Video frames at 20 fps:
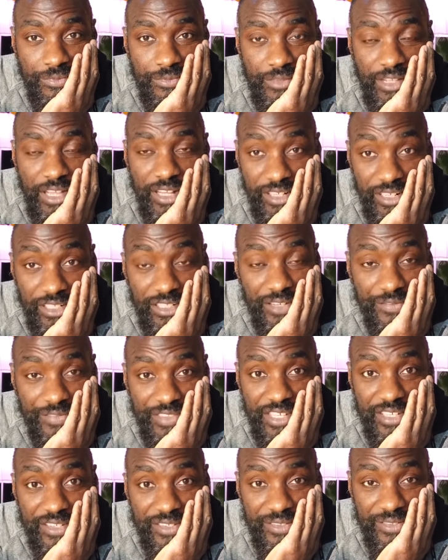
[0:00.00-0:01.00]
And I love
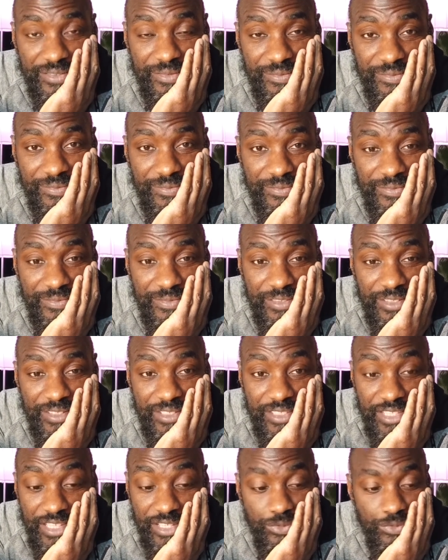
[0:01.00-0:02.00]
this.
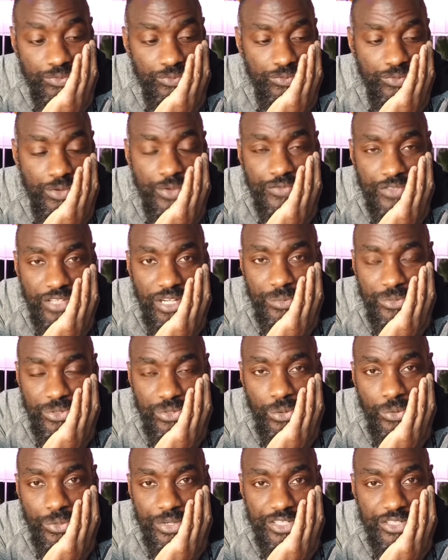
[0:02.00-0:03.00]
This rooftop
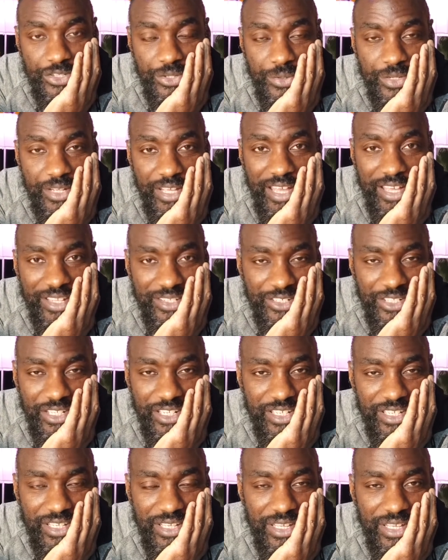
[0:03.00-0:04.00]
storage unit
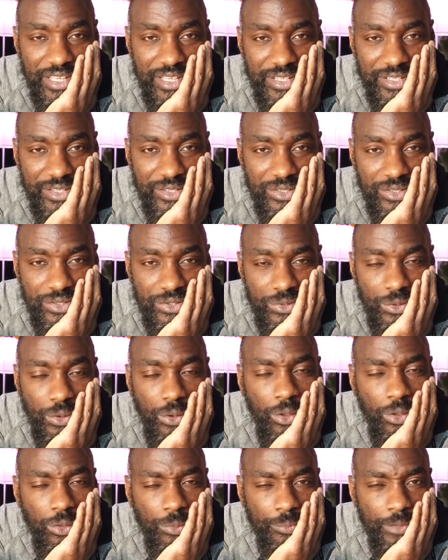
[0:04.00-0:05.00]
actually is
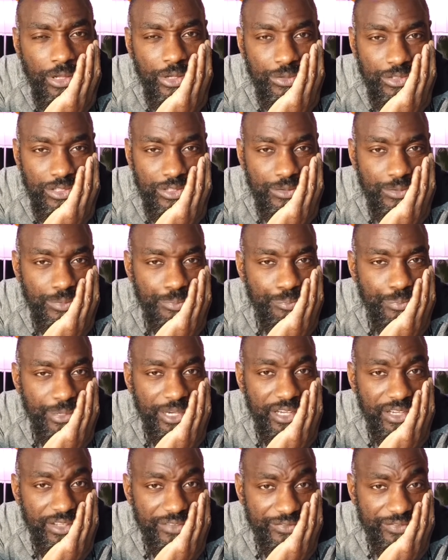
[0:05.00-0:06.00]
almost
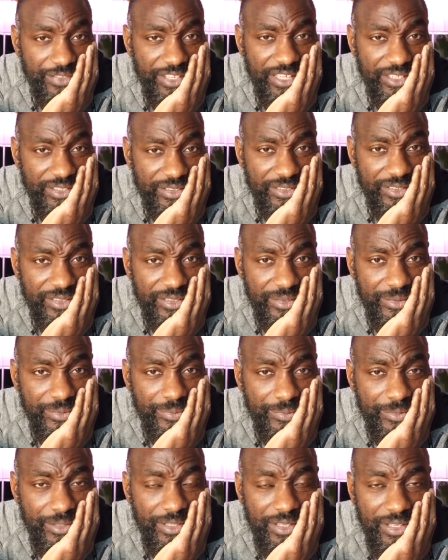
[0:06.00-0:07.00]
perfect.
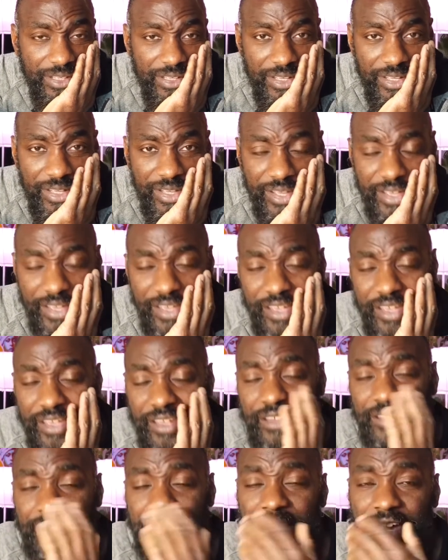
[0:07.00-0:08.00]

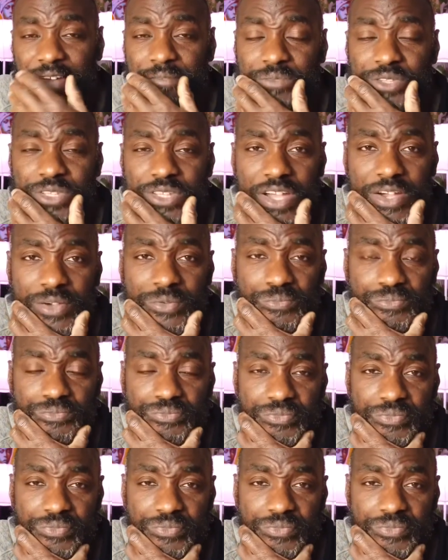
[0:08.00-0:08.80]
Okay, so